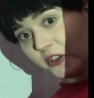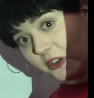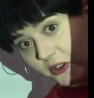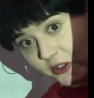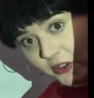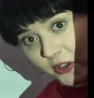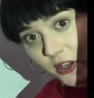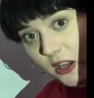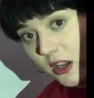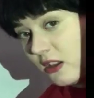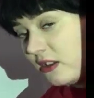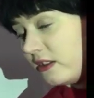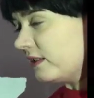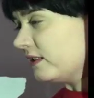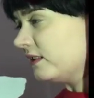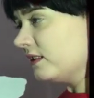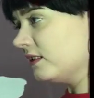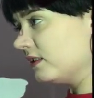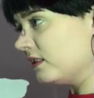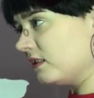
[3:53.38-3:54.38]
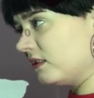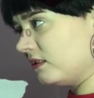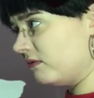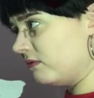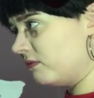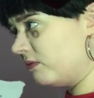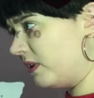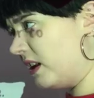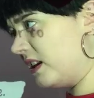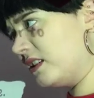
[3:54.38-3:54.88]
to you?
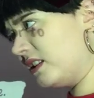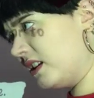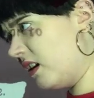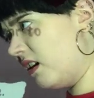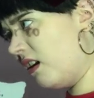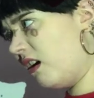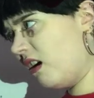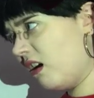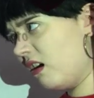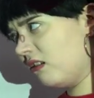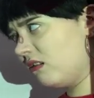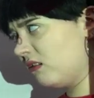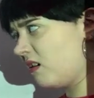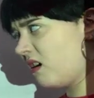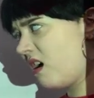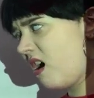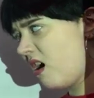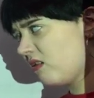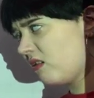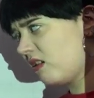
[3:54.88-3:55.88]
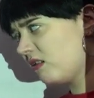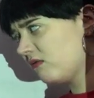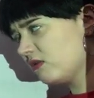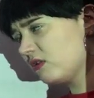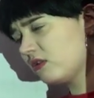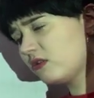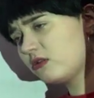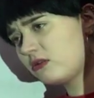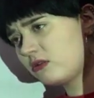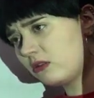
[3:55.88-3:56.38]
When I say, "Oh, I'm
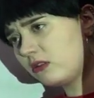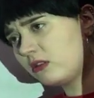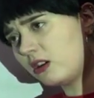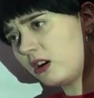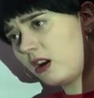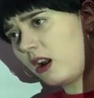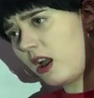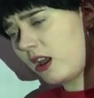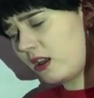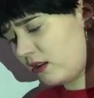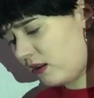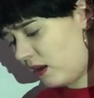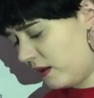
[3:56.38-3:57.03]
not sure.